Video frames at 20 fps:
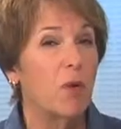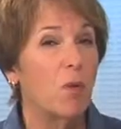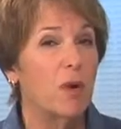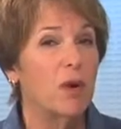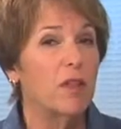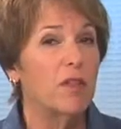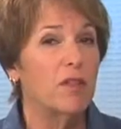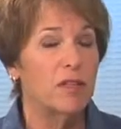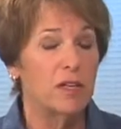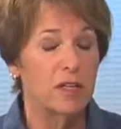but
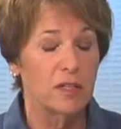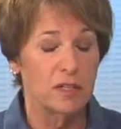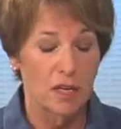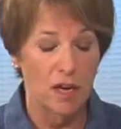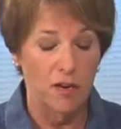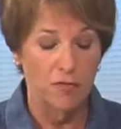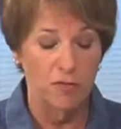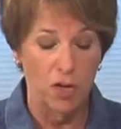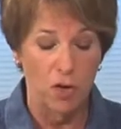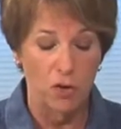one of the things
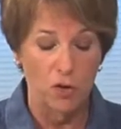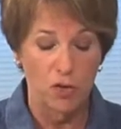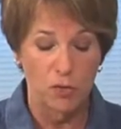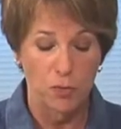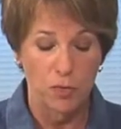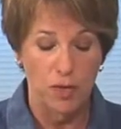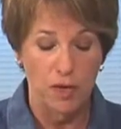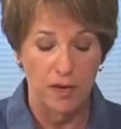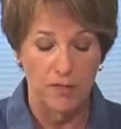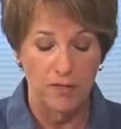I've
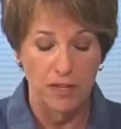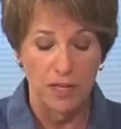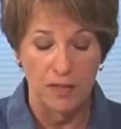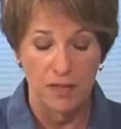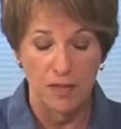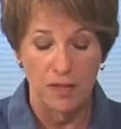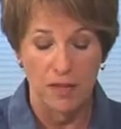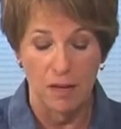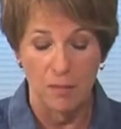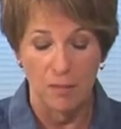noticed when I've
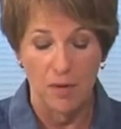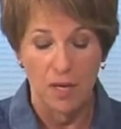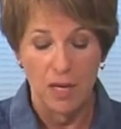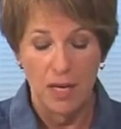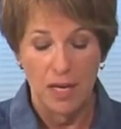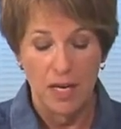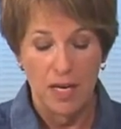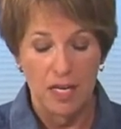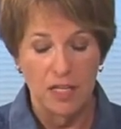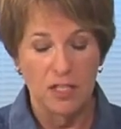eaten them
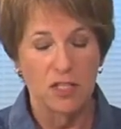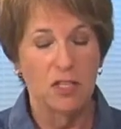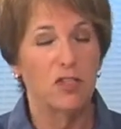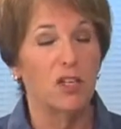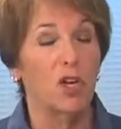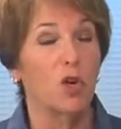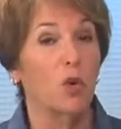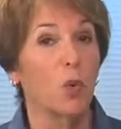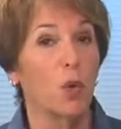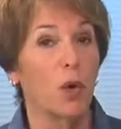is that
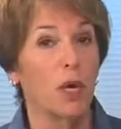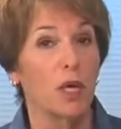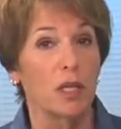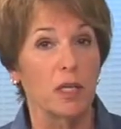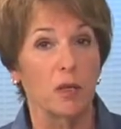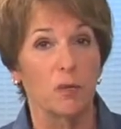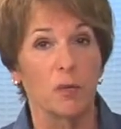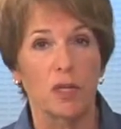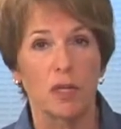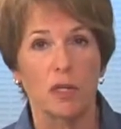they're
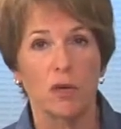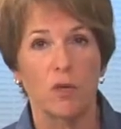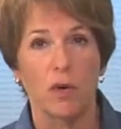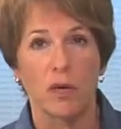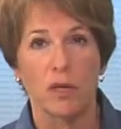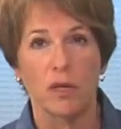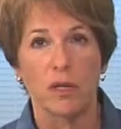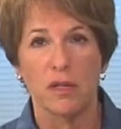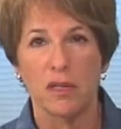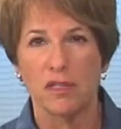really
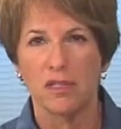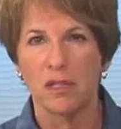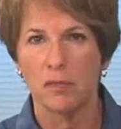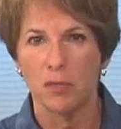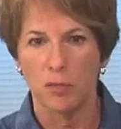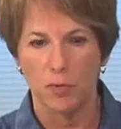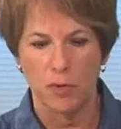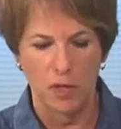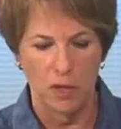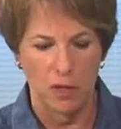oily. They
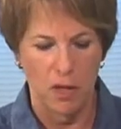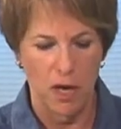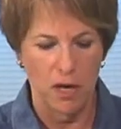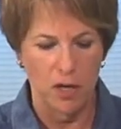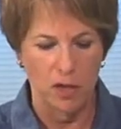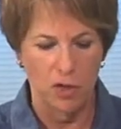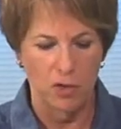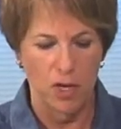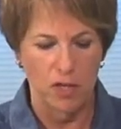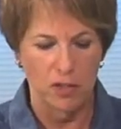seem to put a
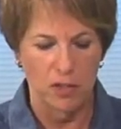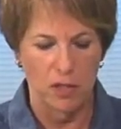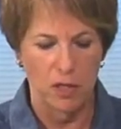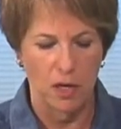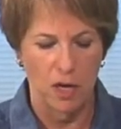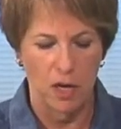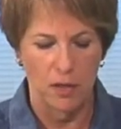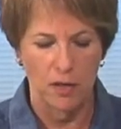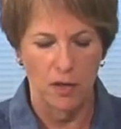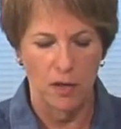lot of
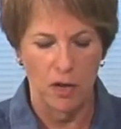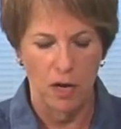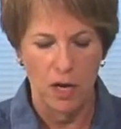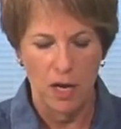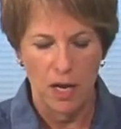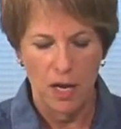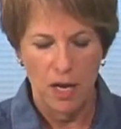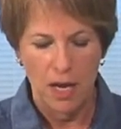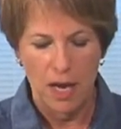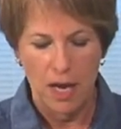dressing on there.
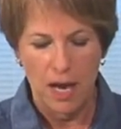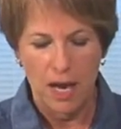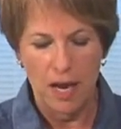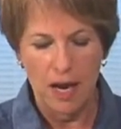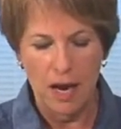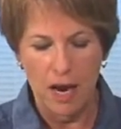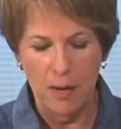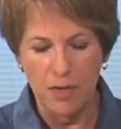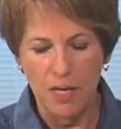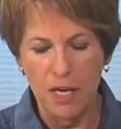
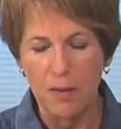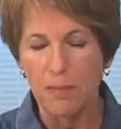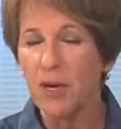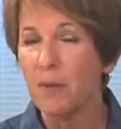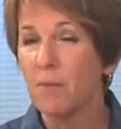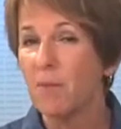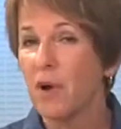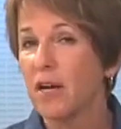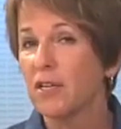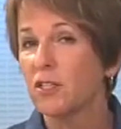And I'm
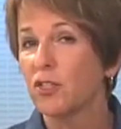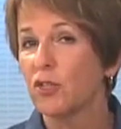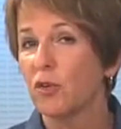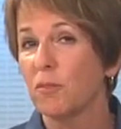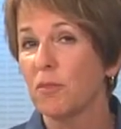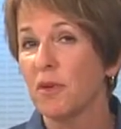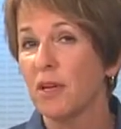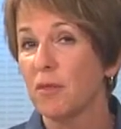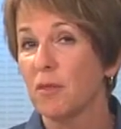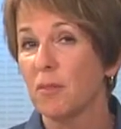keeping mine
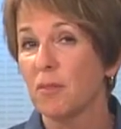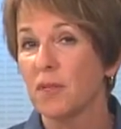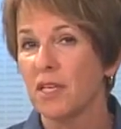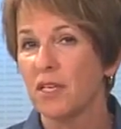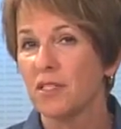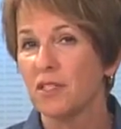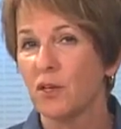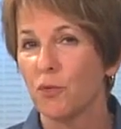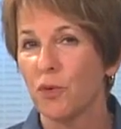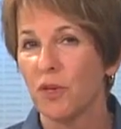to a minimum
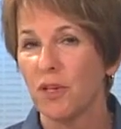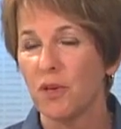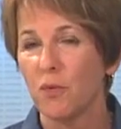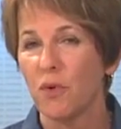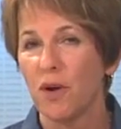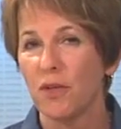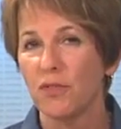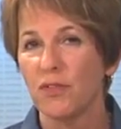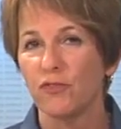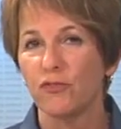because I really
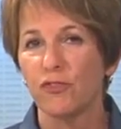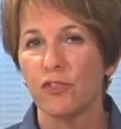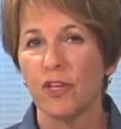want the